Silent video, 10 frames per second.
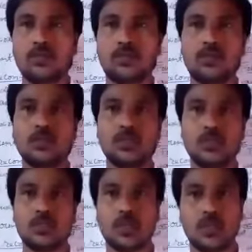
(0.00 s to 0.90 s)
Students,
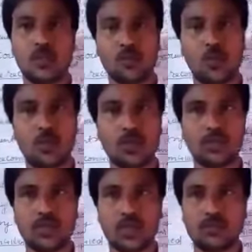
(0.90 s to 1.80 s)
it is an
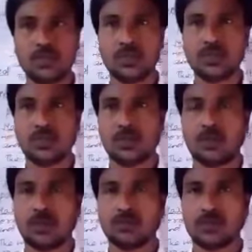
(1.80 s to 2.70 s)
important chapter
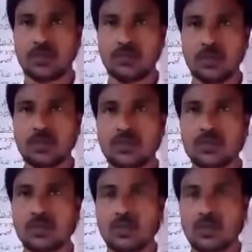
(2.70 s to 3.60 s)
of
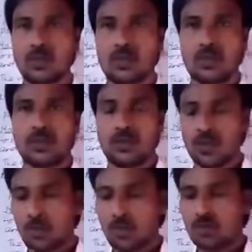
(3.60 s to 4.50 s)
civics,
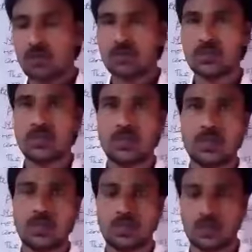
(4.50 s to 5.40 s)

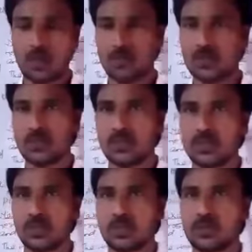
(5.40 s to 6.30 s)
democracy and
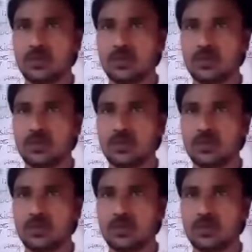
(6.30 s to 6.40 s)
diversity.